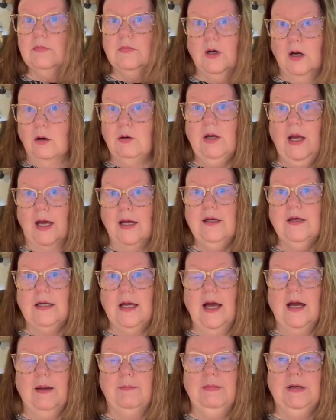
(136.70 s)
okay,
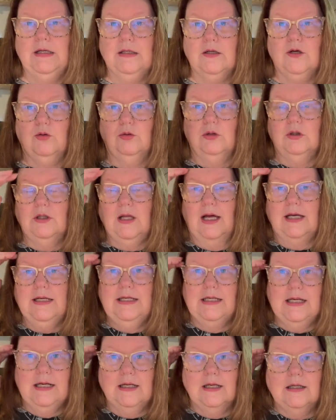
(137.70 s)
yeah, I mean, cool
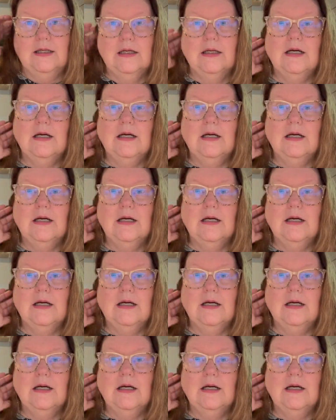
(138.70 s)
idea.